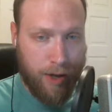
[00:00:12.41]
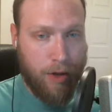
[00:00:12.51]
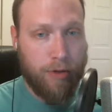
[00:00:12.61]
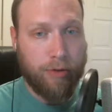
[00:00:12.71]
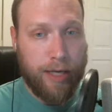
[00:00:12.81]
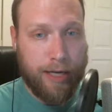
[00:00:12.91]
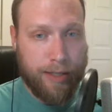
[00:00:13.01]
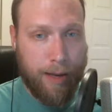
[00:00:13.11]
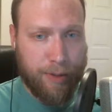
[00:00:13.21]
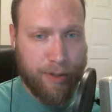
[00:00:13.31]
on the
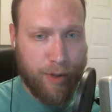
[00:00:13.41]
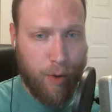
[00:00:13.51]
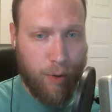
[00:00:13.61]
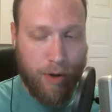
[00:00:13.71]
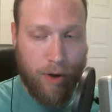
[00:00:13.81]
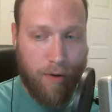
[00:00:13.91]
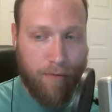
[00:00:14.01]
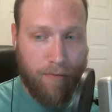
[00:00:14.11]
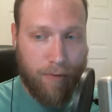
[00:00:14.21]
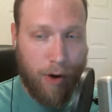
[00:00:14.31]
latest episode
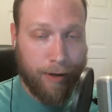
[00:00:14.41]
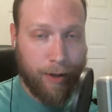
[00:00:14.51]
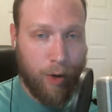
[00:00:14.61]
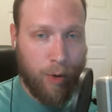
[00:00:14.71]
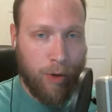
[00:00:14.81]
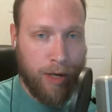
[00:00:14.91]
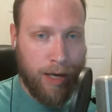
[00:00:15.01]
of Fargo.